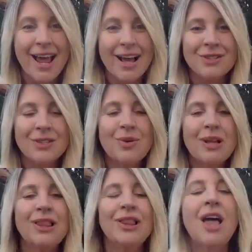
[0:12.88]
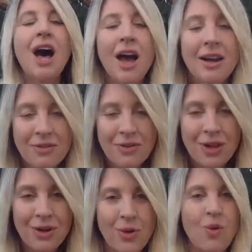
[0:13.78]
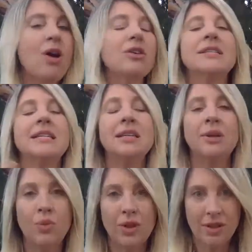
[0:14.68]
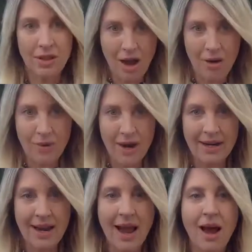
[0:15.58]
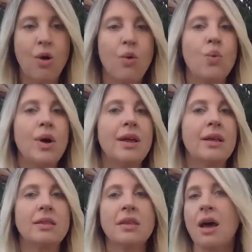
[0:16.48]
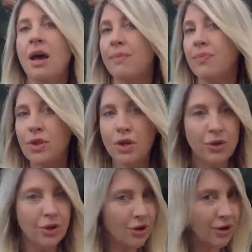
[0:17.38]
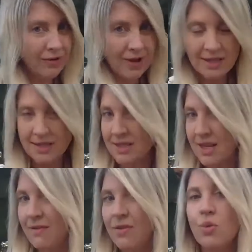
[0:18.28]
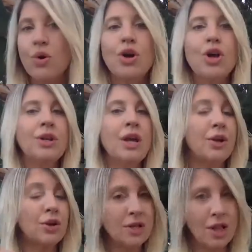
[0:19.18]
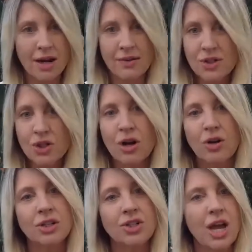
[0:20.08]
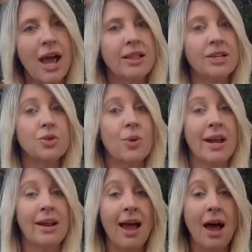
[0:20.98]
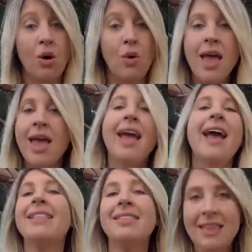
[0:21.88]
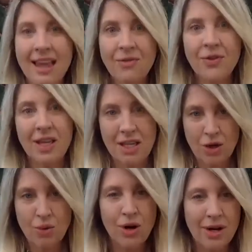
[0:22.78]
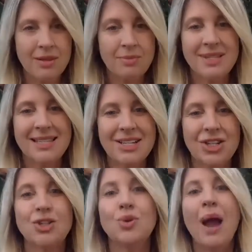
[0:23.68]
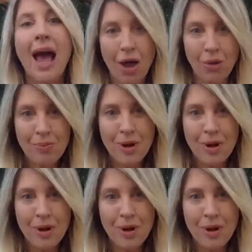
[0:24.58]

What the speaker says: So, a lot of you are dealing with a lot right now with, the current events of the world. There's a lot of struggle and challenge right now, and thankfully, you are in the position to help.